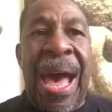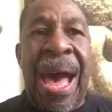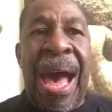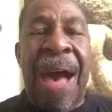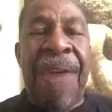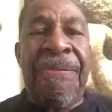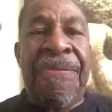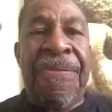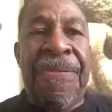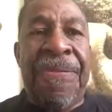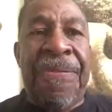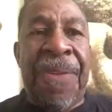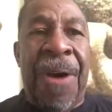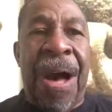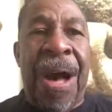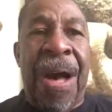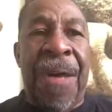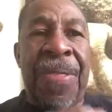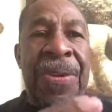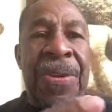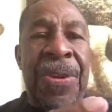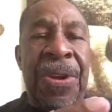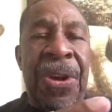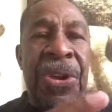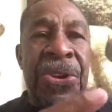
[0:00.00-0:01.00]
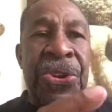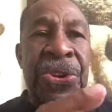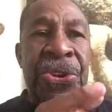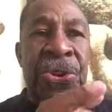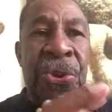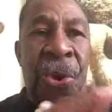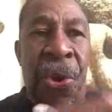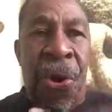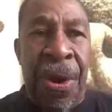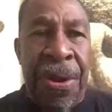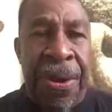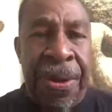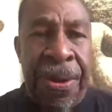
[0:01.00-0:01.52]
I fathered a
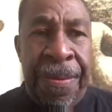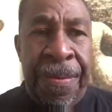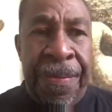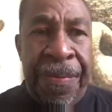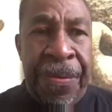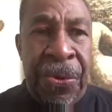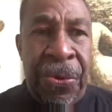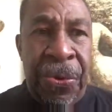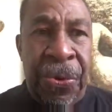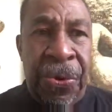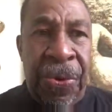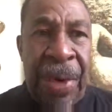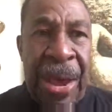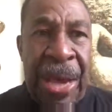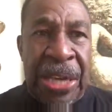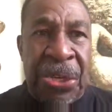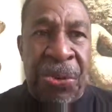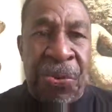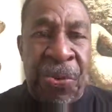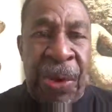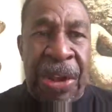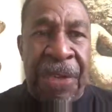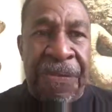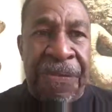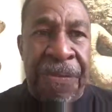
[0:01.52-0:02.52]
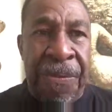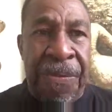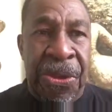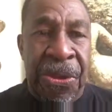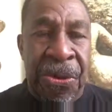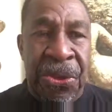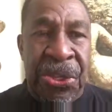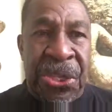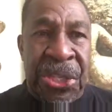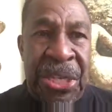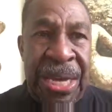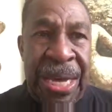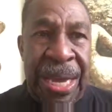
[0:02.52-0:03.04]
daughter who graduated from
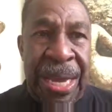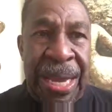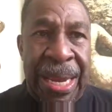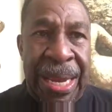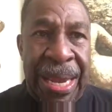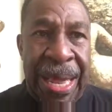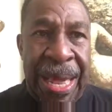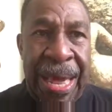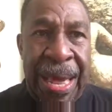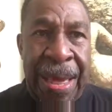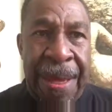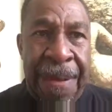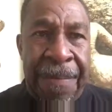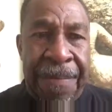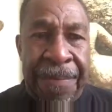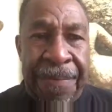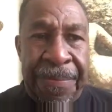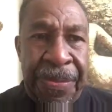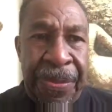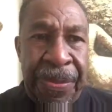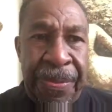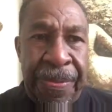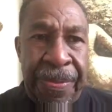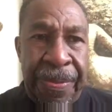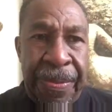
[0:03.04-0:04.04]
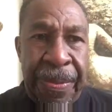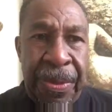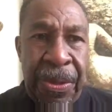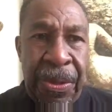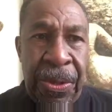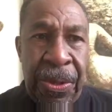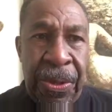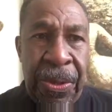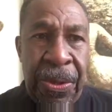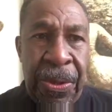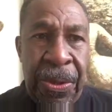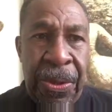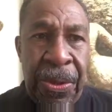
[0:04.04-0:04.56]
UCLA,
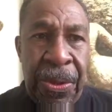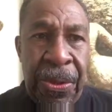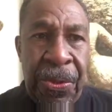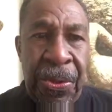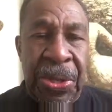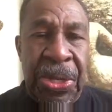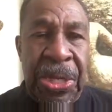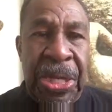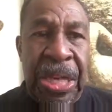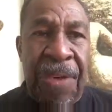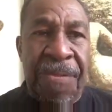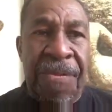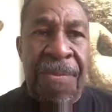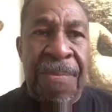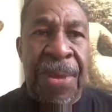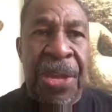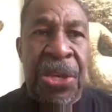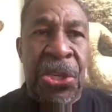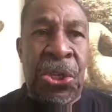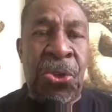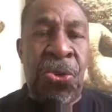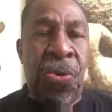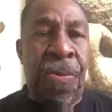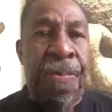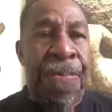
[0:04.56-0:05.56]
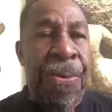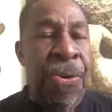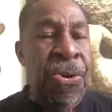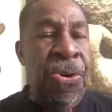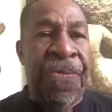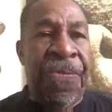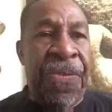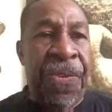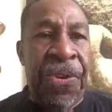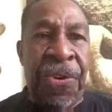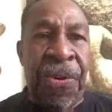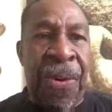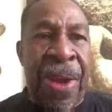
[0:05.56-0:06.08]
who has given me two
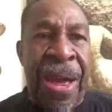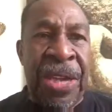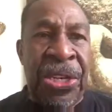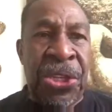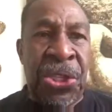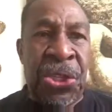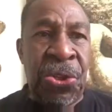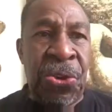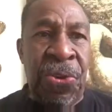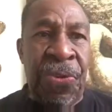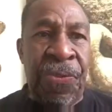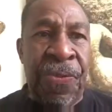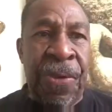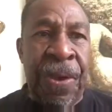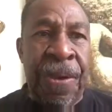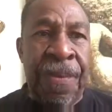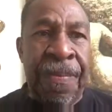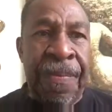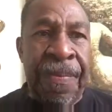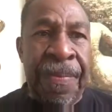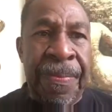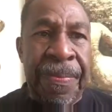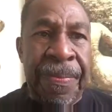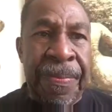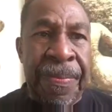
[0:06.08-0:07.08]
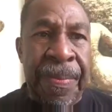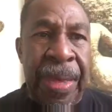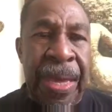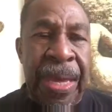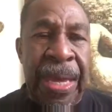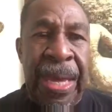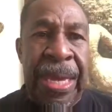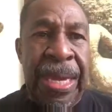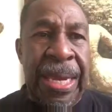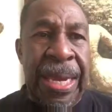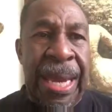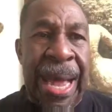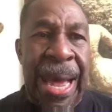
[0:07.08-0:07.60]
beautiful grandchildren,
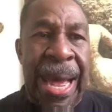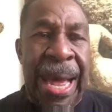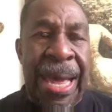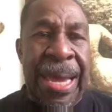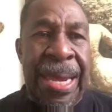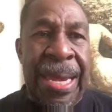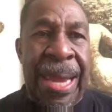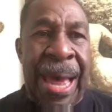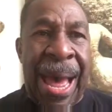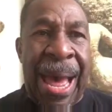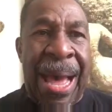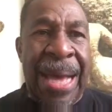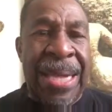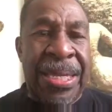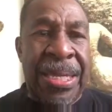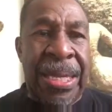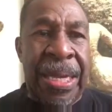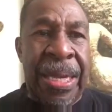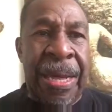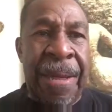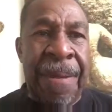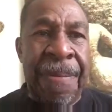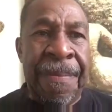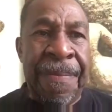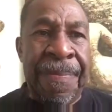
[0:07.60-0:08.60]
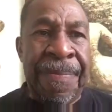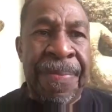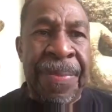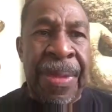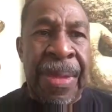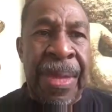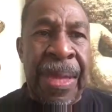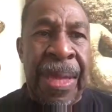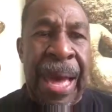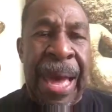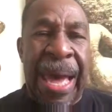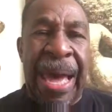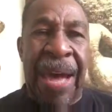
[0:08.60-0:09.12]
Eli and Isley.
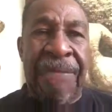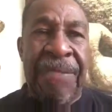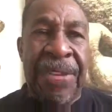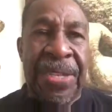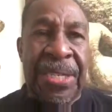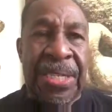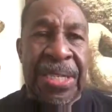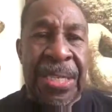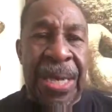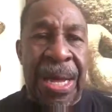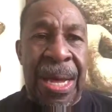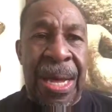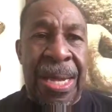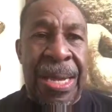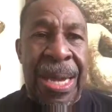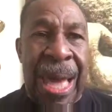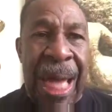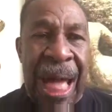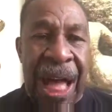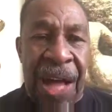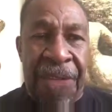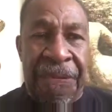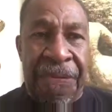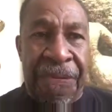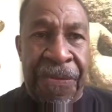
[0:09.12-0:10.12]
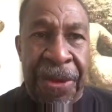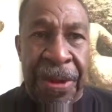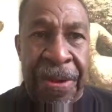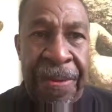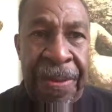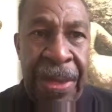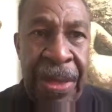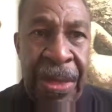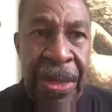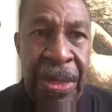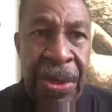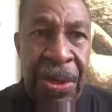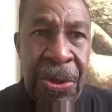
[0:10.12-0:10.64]
I have a son, Alfred,
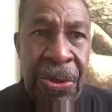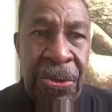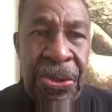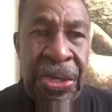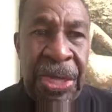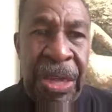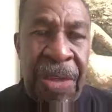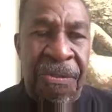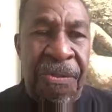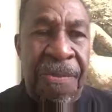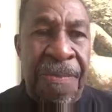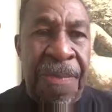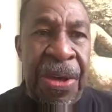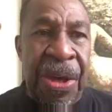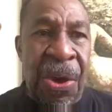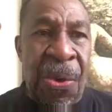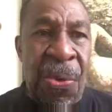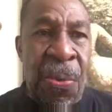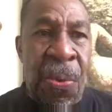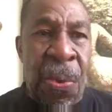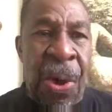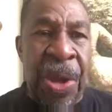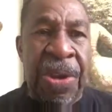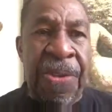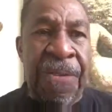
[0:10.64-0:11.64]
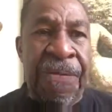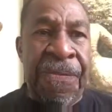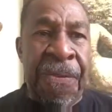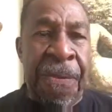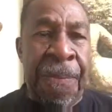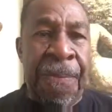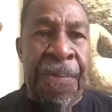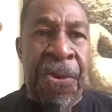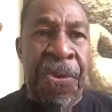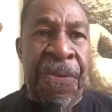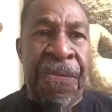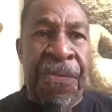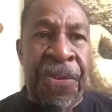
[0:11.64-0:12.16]
who's given me a wonderful,
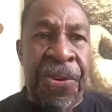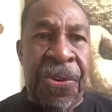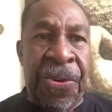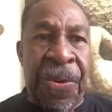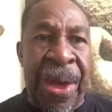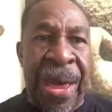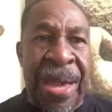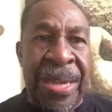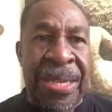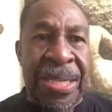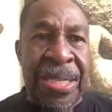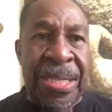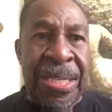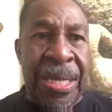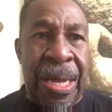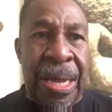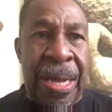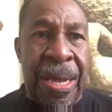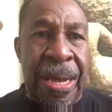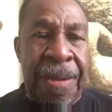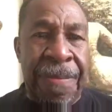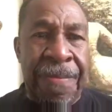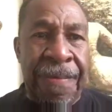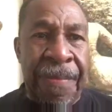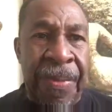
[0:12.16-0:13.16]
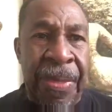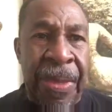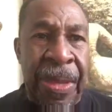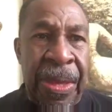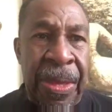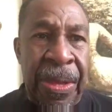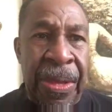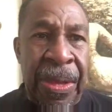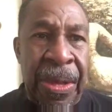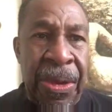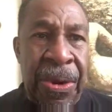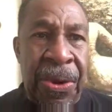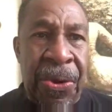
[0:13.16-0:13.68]
beautiful grandson,
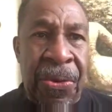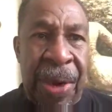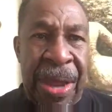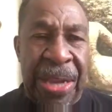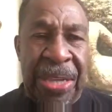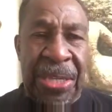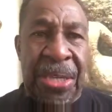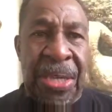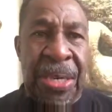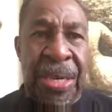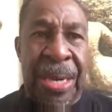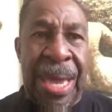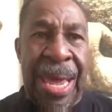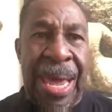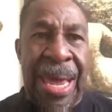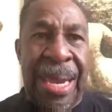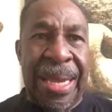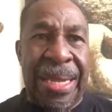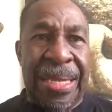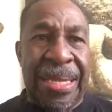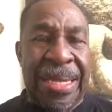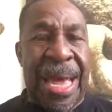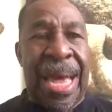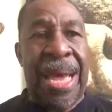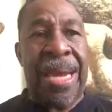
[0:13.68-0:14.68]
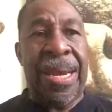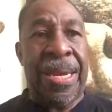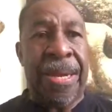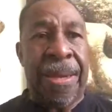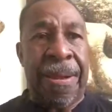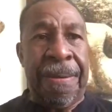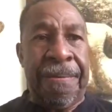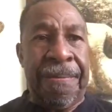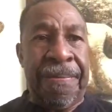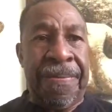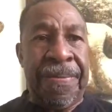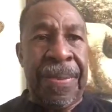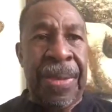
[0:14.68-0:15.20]
Grayson Alexander.